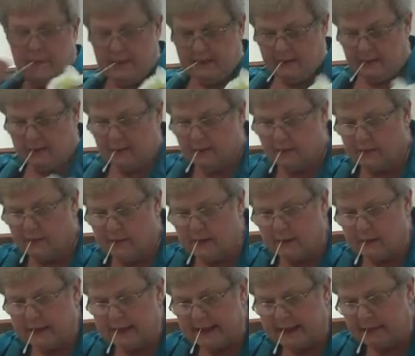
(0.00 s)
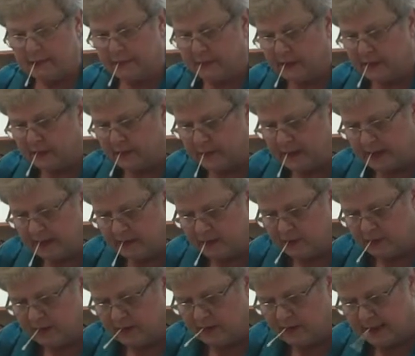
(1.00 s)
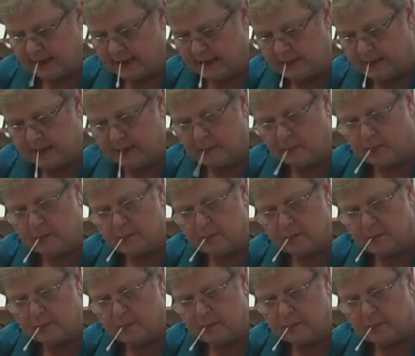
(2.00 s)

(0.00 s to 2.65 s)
Now hers don't have dirt because she's got them in.